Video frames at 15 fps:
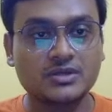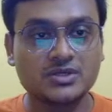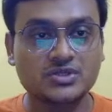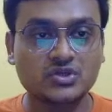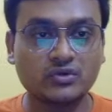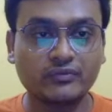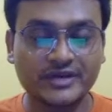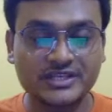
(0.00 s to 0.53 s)

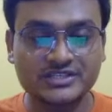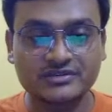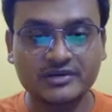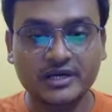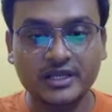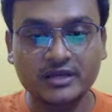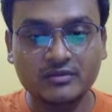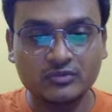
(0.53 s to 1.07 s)
So Waste
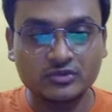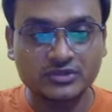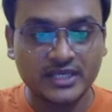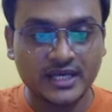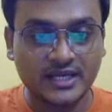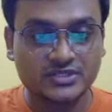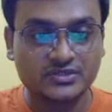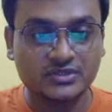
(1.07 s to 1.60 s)
Running book
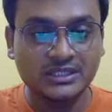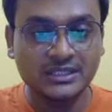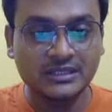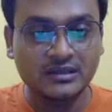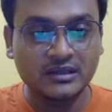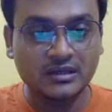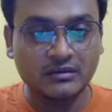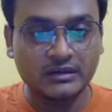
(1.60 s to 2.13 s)

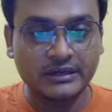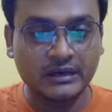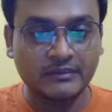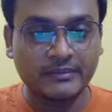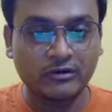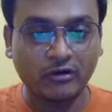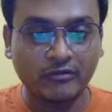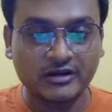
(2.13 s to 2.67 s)
actually
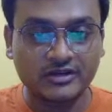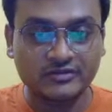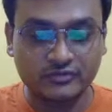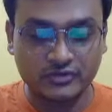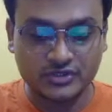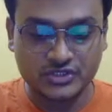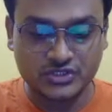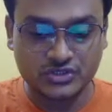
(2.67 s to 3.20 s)
written by Robert
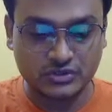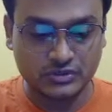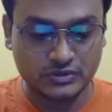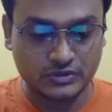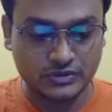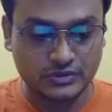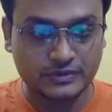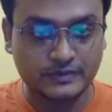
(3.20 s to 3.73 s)
Frost.
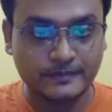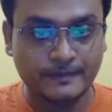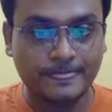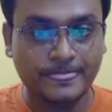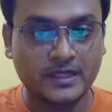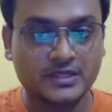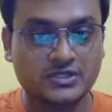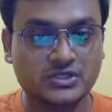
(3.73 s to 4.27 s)

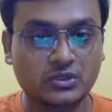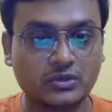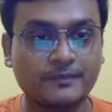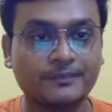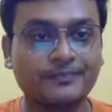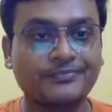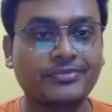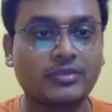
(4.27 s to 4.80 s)
So
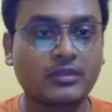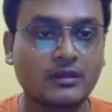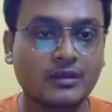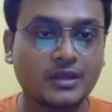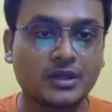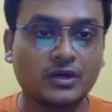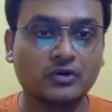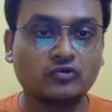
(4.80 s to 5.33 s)

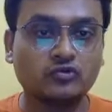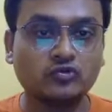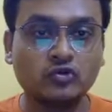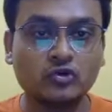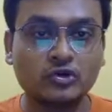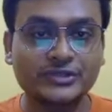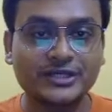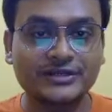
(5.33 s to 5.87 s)
who
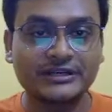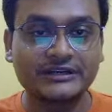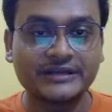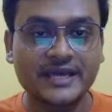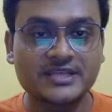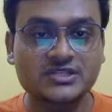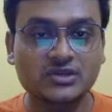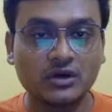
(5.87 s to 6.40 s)
wrote the
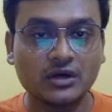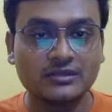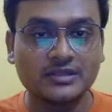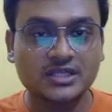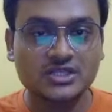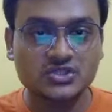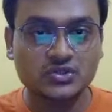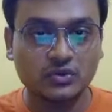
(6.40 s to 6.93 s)
treatise
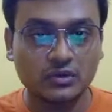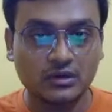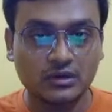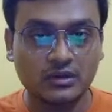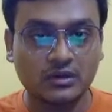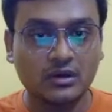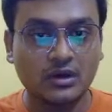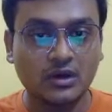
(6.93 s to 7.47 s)
on the soul?
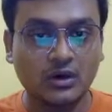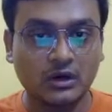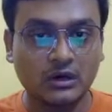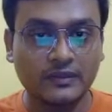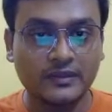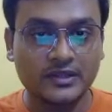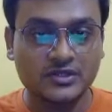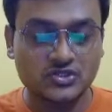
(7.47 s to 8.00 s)

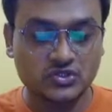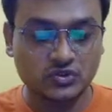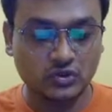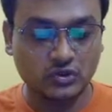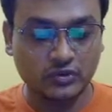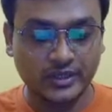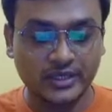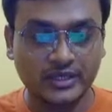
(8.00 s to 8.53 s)
On the
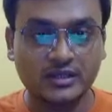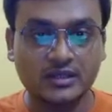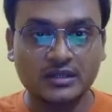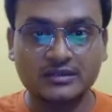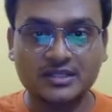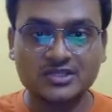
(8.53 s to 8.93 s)
soul, okay.